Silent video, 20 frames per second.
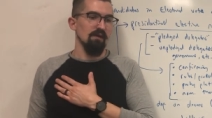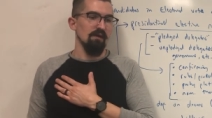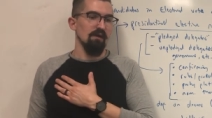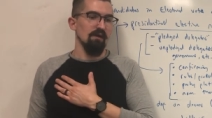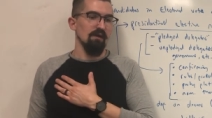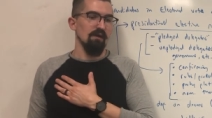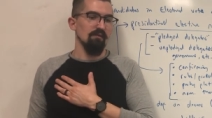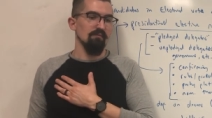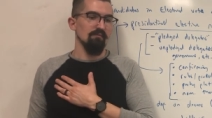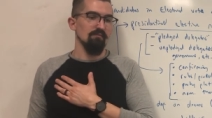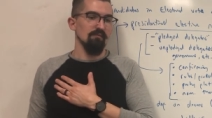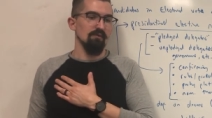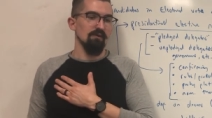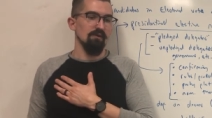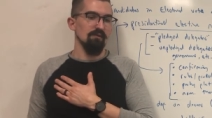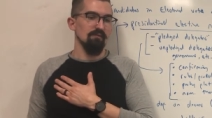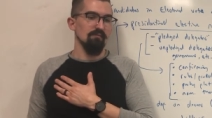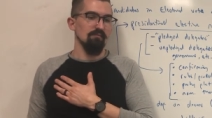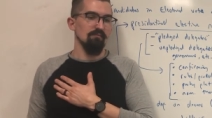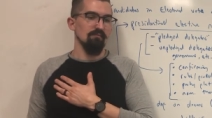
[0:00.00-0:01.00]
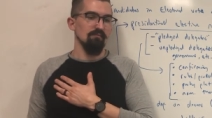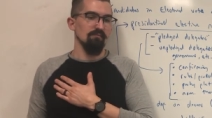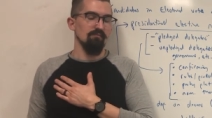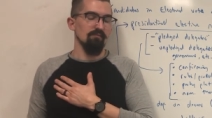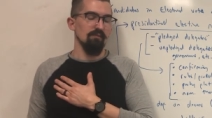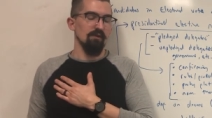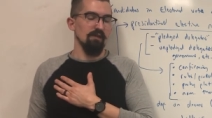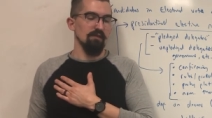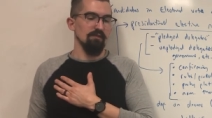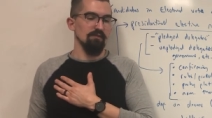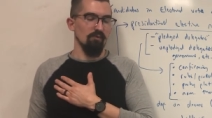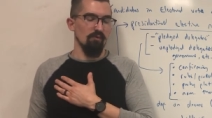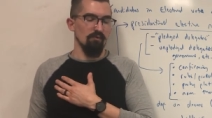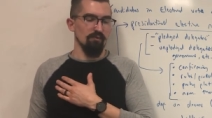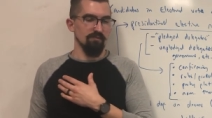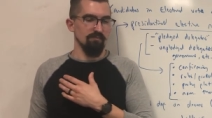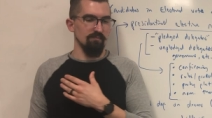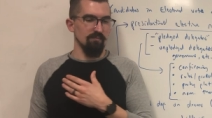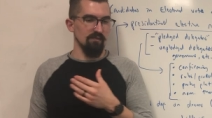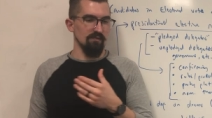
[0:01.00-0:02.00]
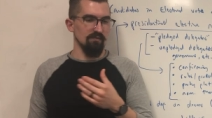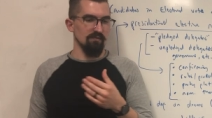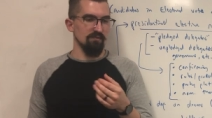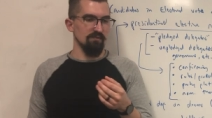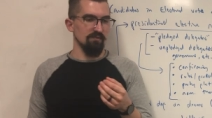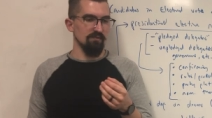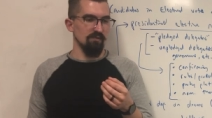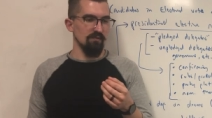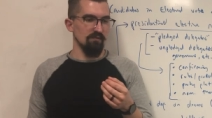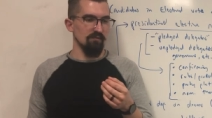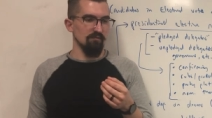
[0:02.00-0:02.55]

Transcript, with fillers: and endorsements